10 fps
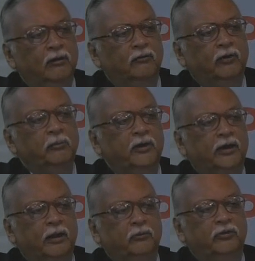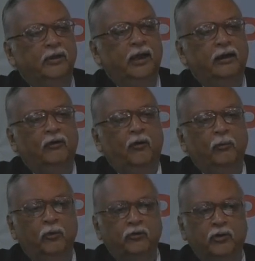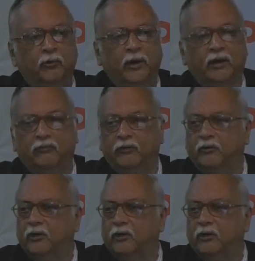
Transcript: from the time she had almost a rheumatic fever,